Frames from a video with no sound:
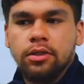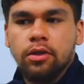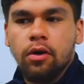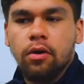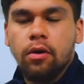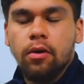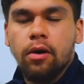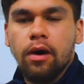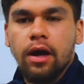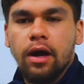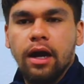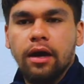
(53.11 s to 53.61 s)

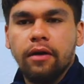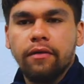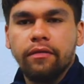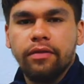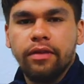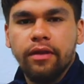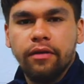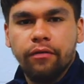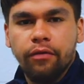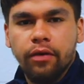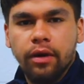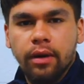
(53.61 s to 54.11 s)
So I
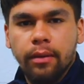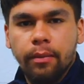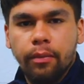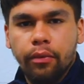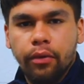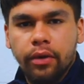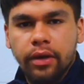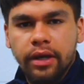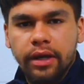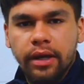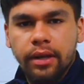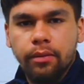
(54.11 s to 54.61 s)
have
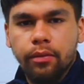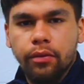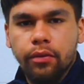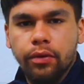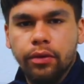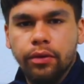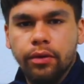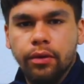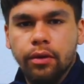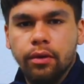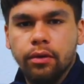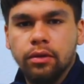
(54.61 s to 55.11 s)
different
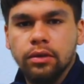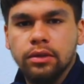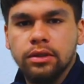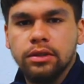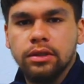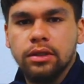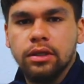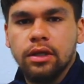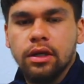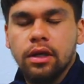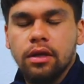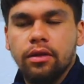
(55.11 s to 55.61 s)
pregame
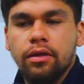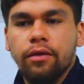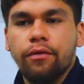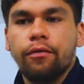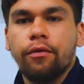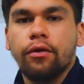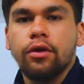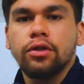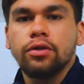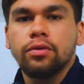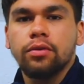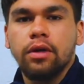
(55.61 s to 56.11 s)
rituals.
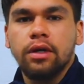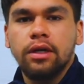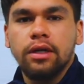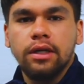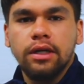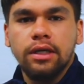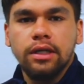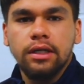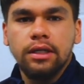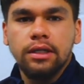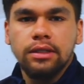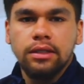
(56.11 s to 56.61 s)
The first
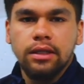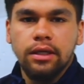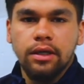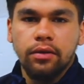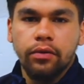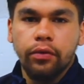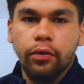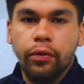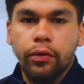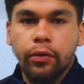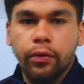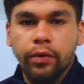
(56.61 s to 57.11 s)
one is
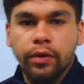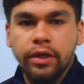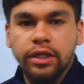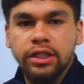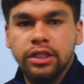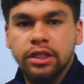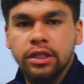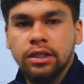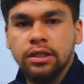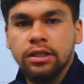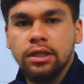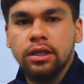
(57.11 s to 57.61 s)

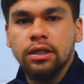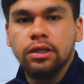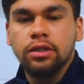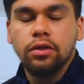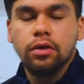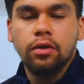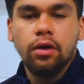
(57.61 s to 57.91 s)
nutrition.